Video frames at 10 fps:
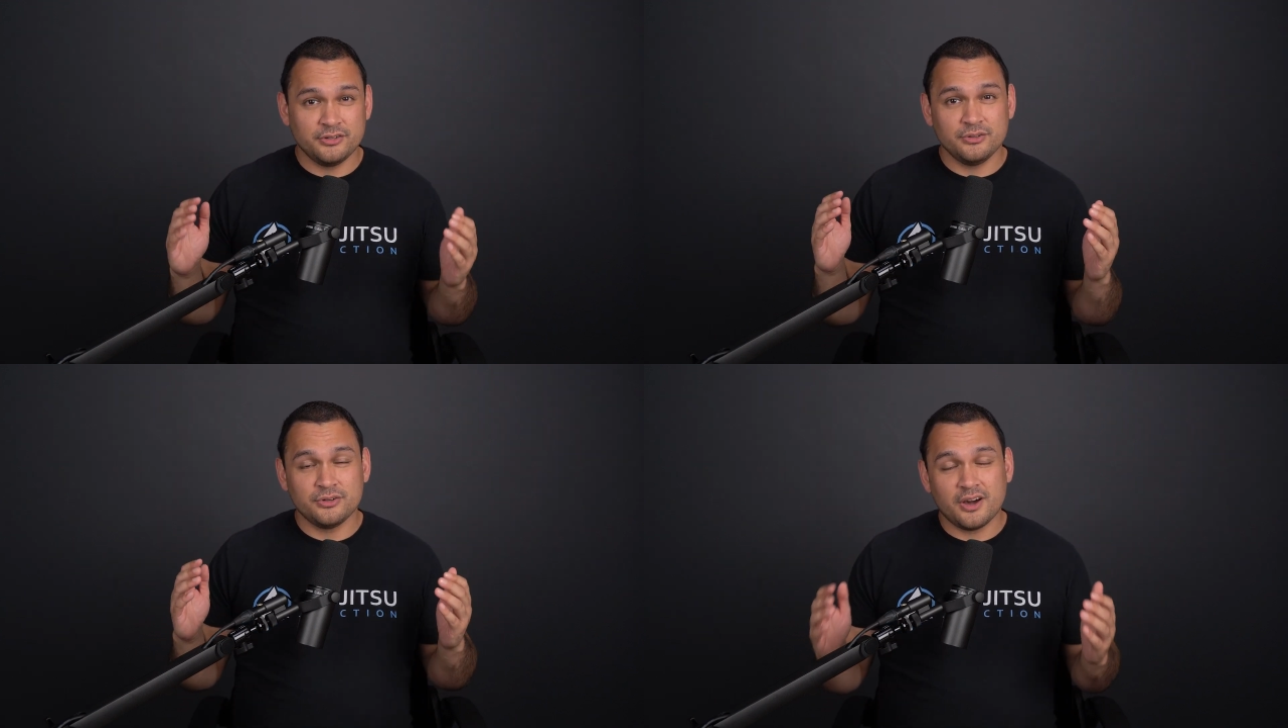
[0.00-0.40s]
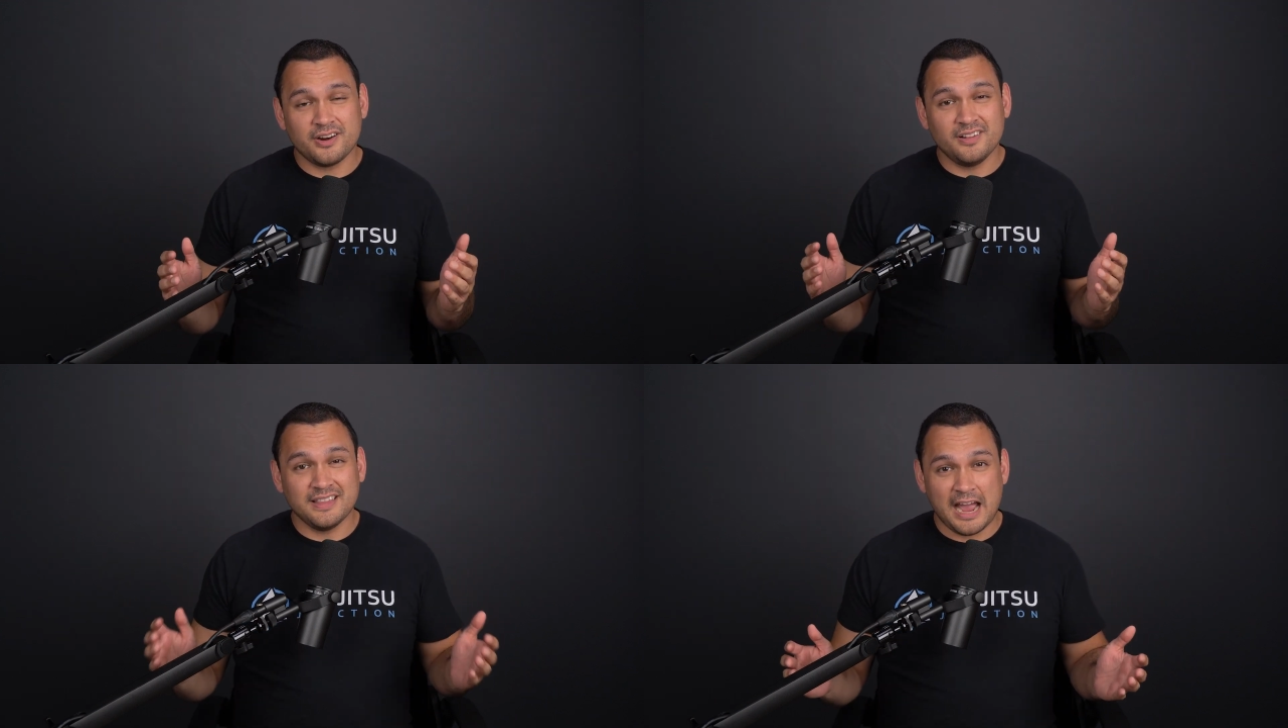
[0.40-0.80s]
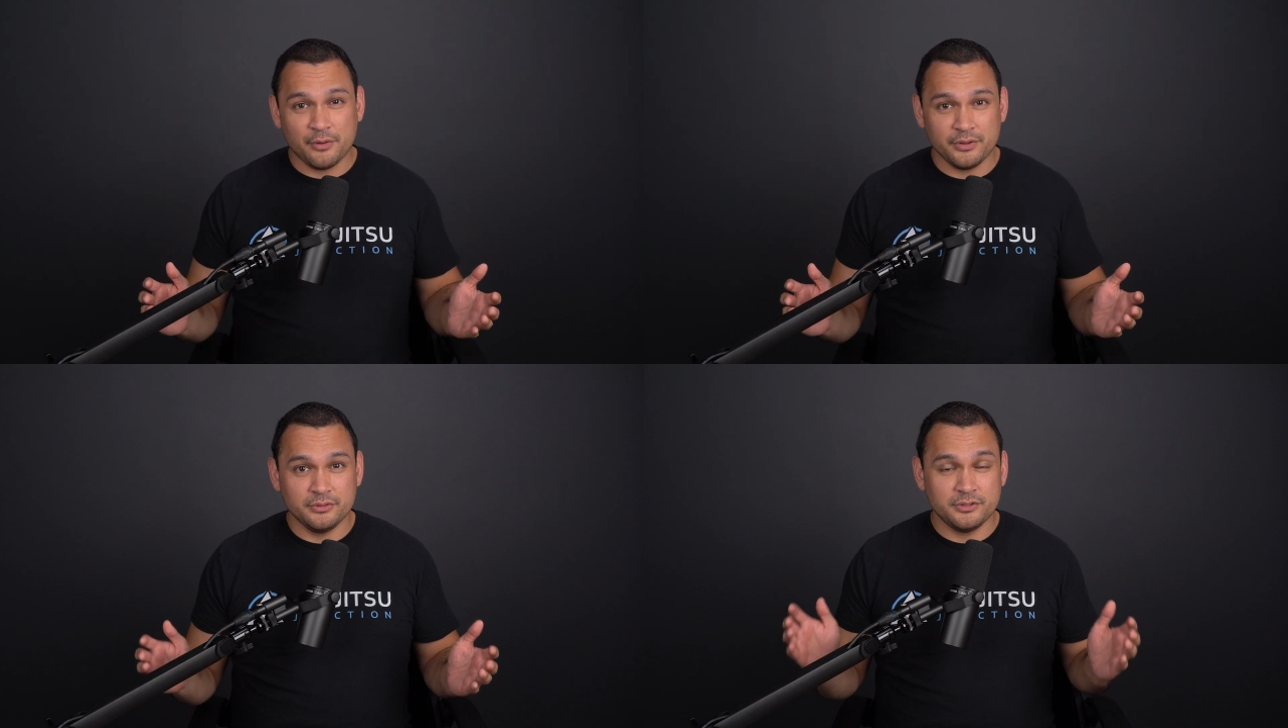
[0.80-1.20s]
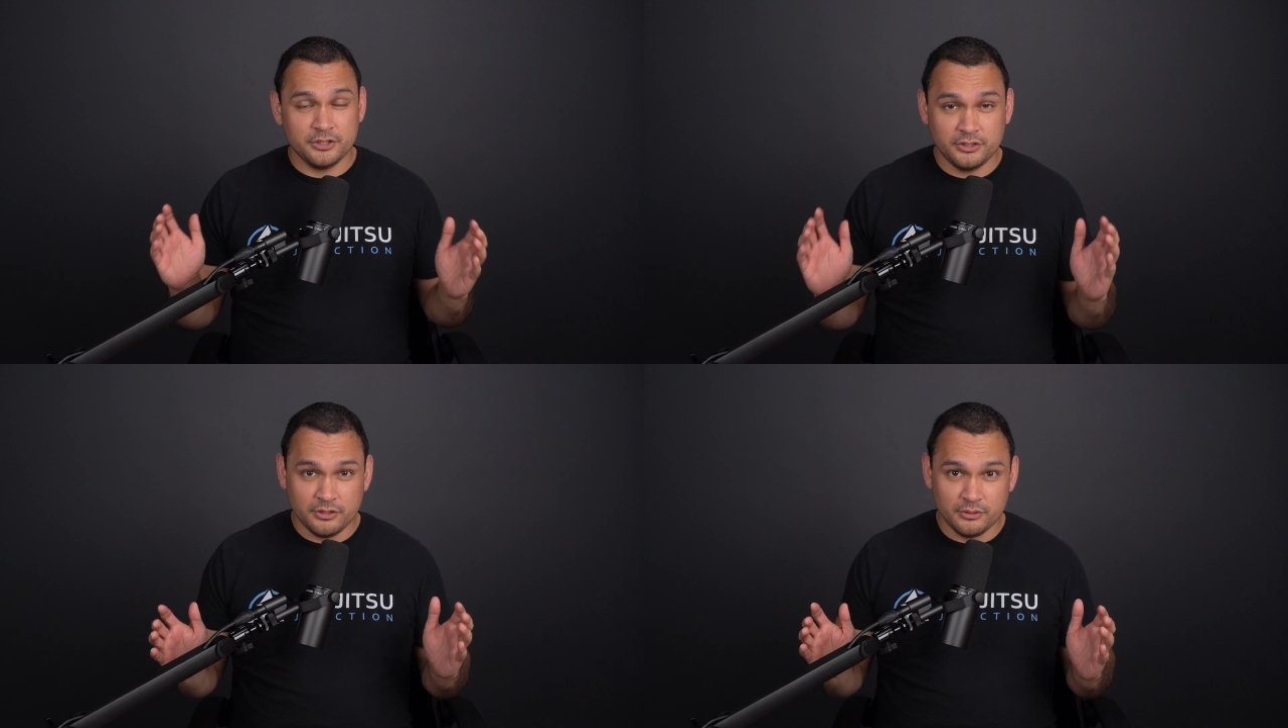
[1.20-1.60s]
do not allow you to
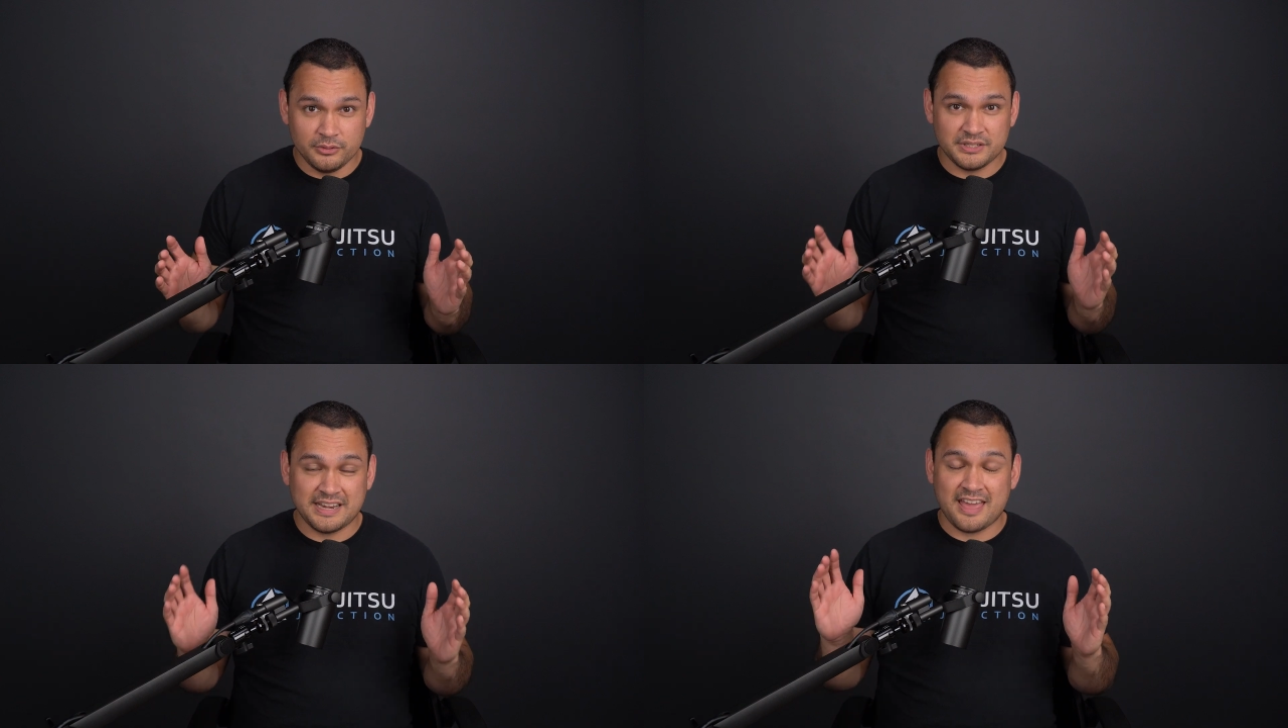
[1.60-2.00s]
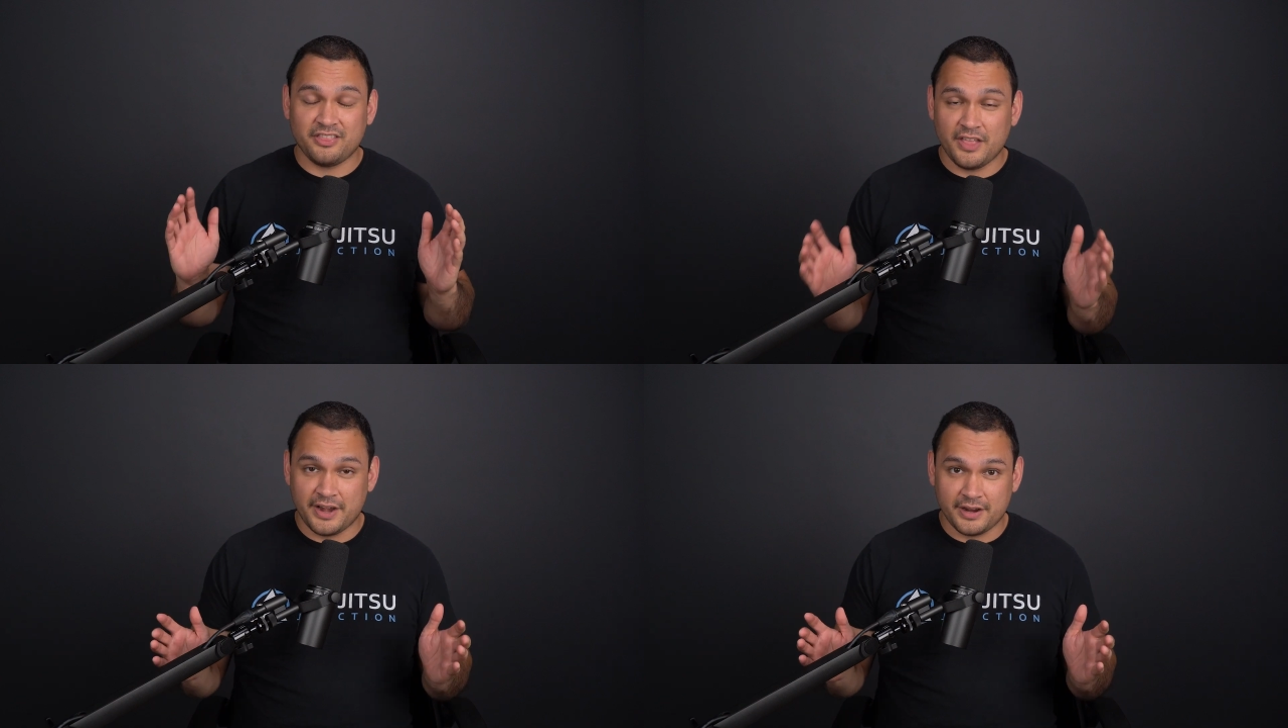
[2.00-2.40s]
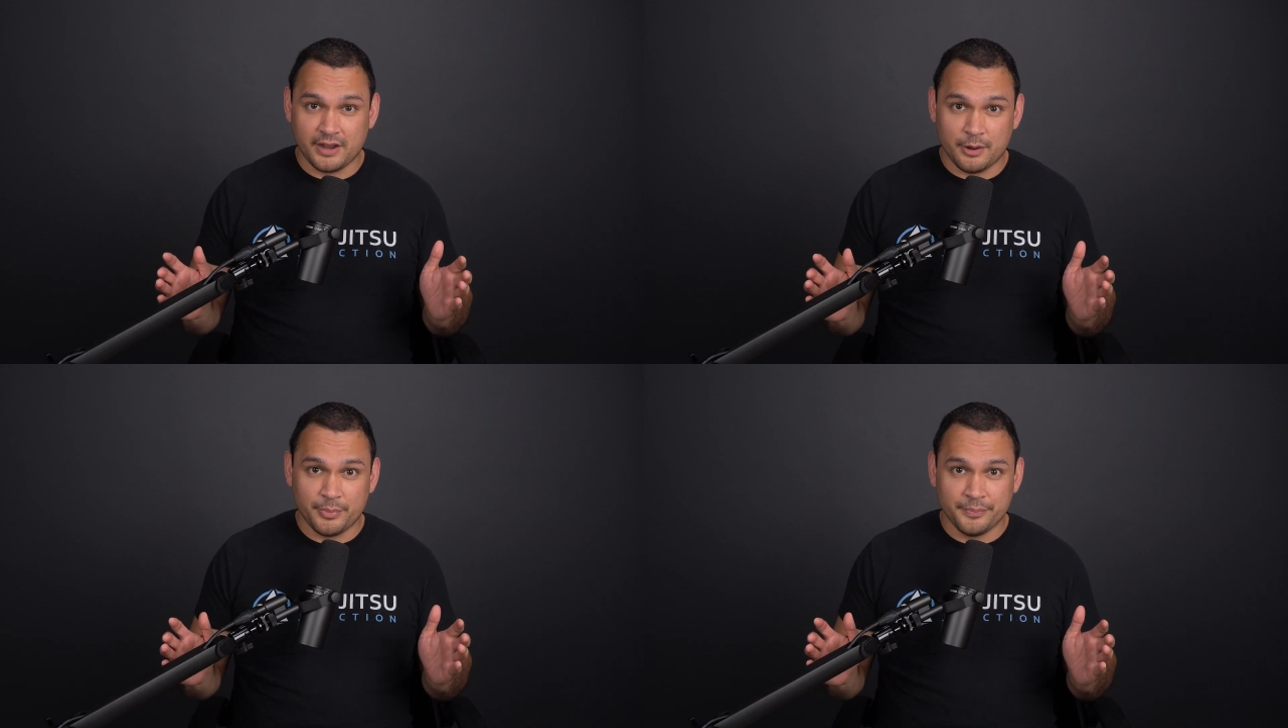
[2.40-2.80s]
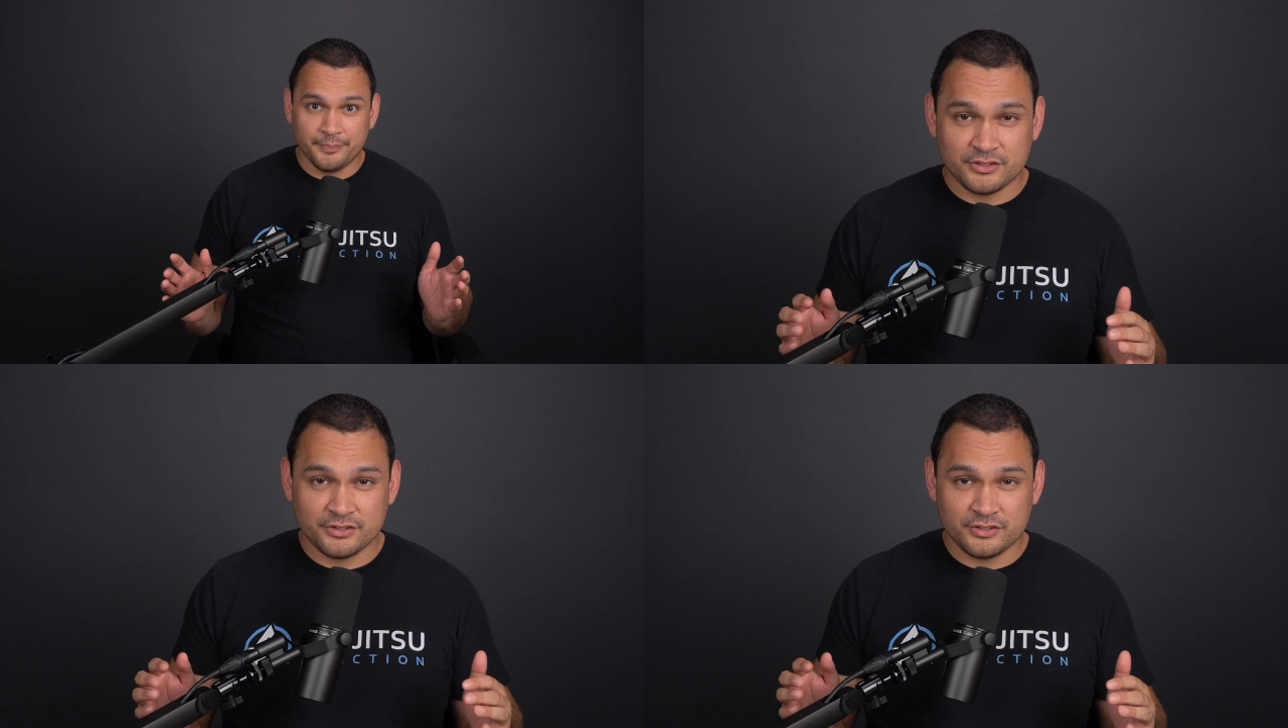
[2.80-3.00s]
use an athletic cup.